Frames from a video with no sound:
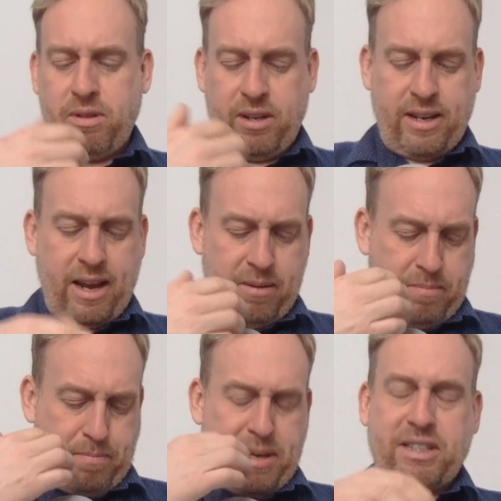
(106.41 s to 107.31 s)

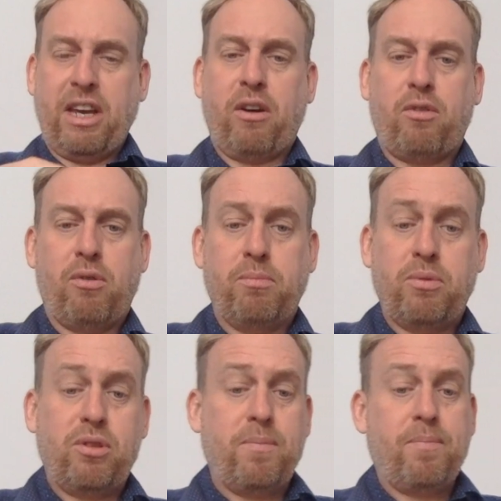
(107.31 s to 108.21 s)
getting biscuit
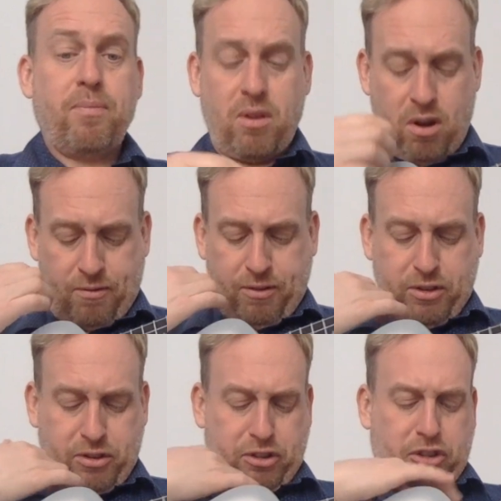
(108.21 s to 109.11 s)
crumbs off your
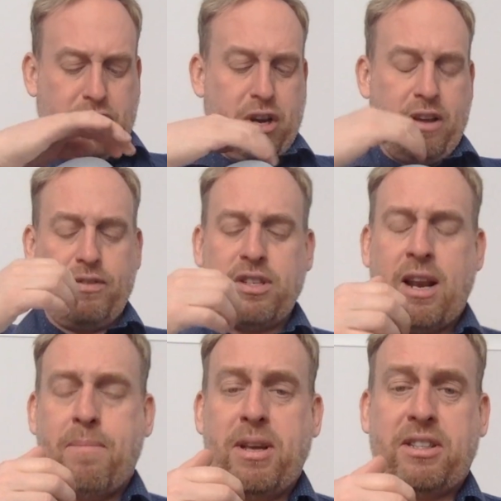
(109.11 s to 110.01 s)
shirt. You've just had
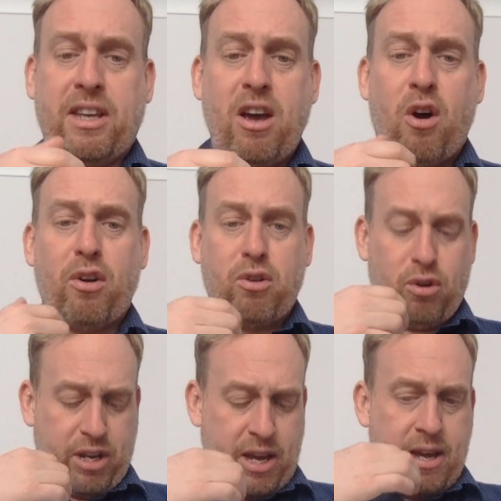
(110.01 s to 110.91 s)
a biscuit or a
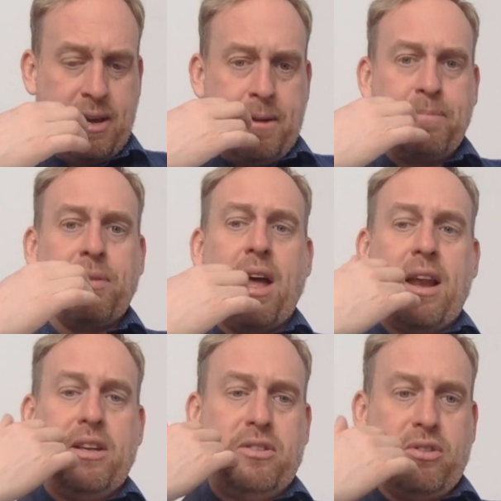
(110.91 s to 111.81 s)
cookie, and
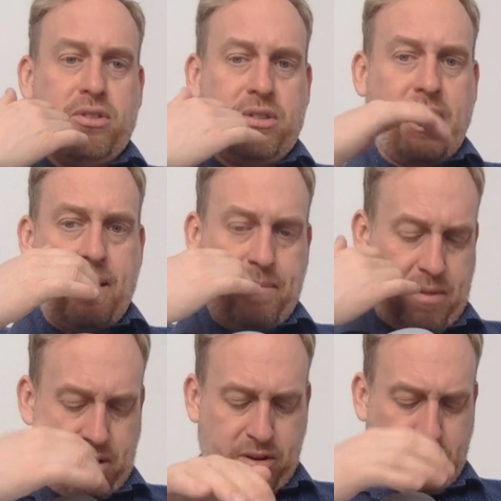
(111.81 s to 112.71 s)
it's just
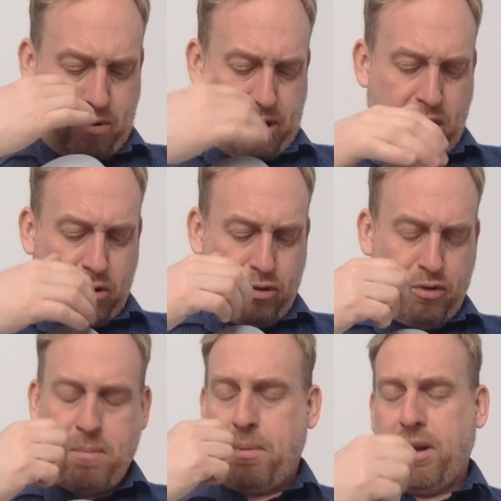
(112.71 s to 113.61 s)
going all
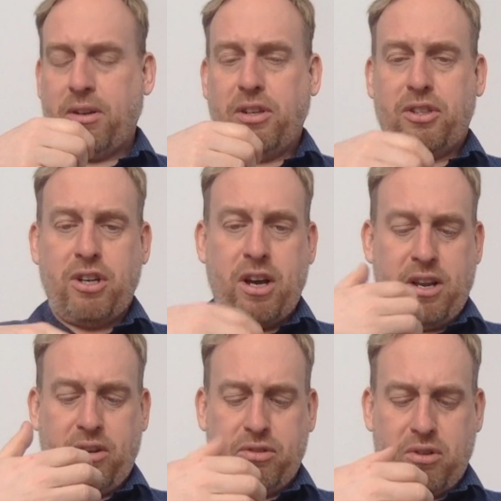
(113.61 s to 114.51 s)
crumbly on your shirt, and
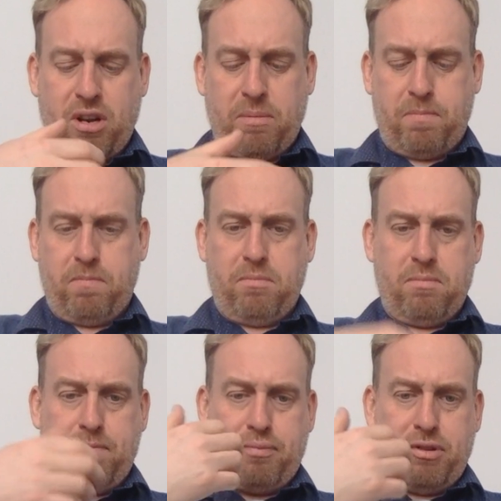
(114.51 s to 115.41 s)
you're just going
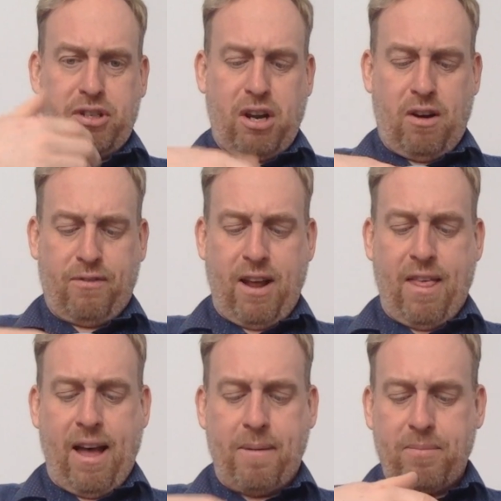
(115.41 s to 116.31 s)
to brush it off like
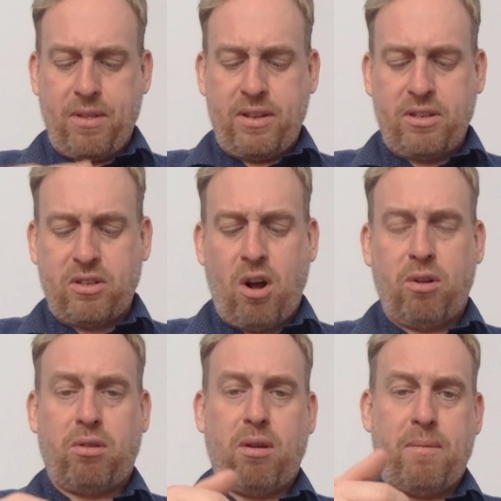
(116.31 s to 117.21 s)
that. And this is
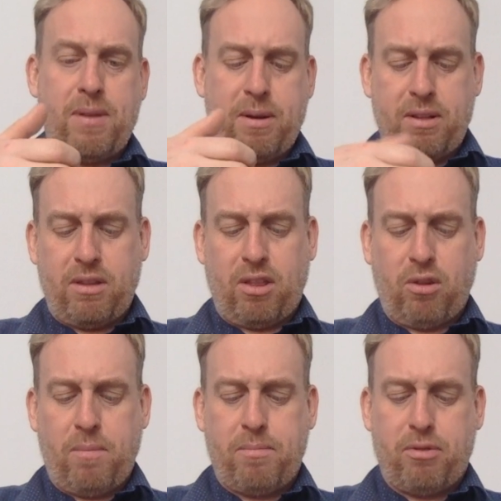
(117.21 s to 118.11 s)
called the
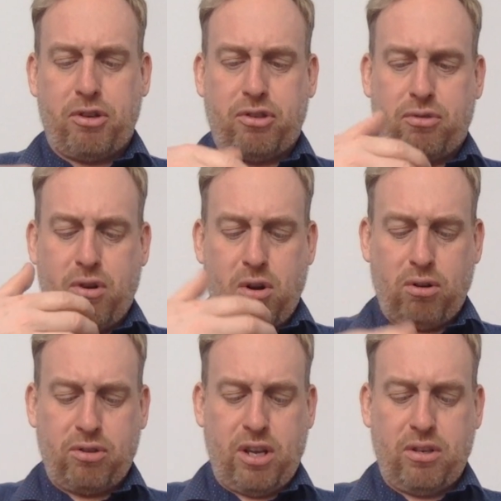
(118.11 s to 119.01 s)
thumb brush
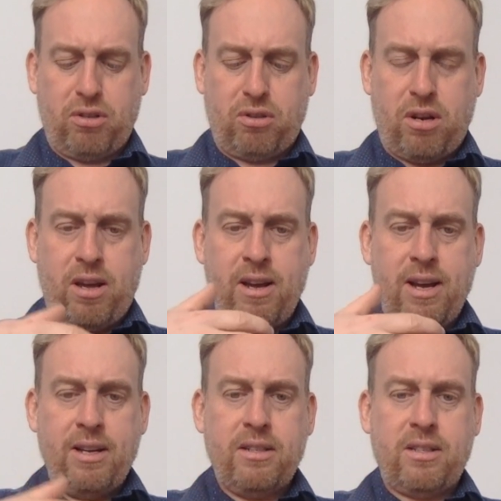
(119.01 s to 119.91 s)
stroke. So you're just going to
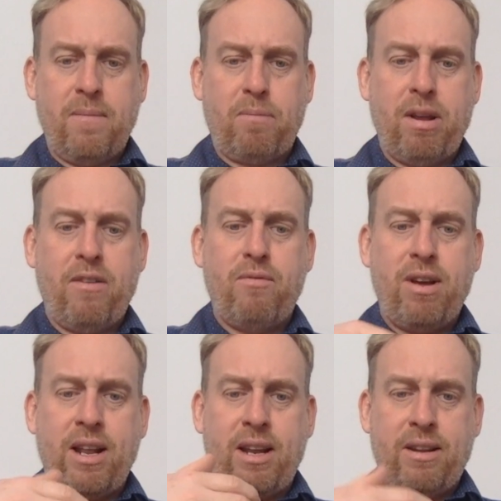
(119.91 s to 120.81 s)
simply,
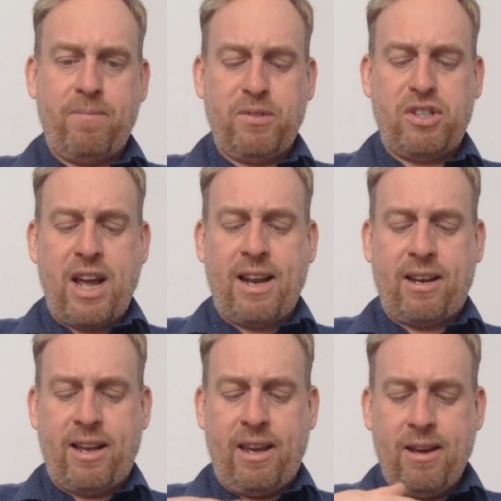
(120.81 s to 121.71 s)
really
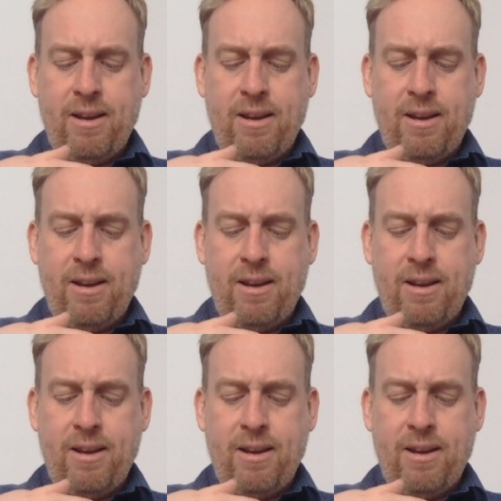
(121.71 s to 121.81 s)
gently,